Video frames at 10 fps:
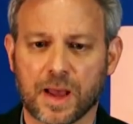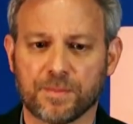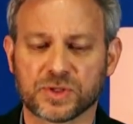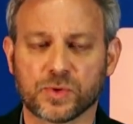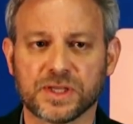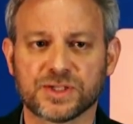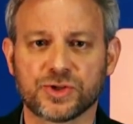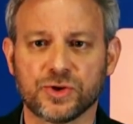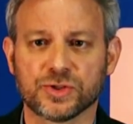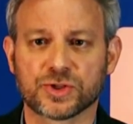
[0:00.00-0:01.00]
uh, between
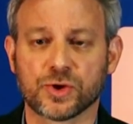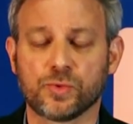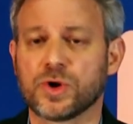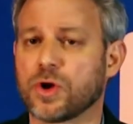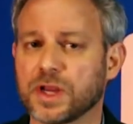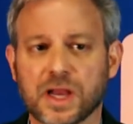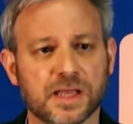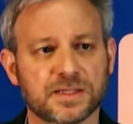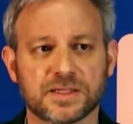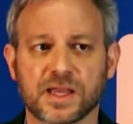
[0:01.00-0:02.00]
students who were not in
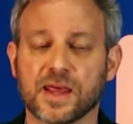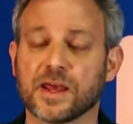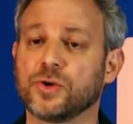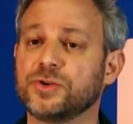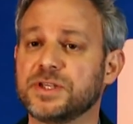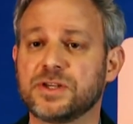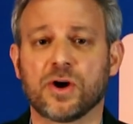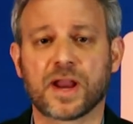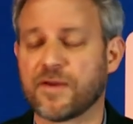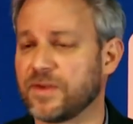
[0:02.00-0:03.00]
classes together, who did
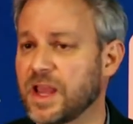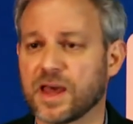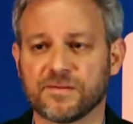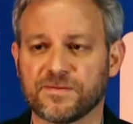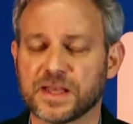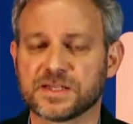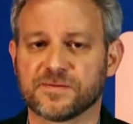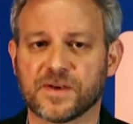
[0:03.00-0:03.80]
not have any other face to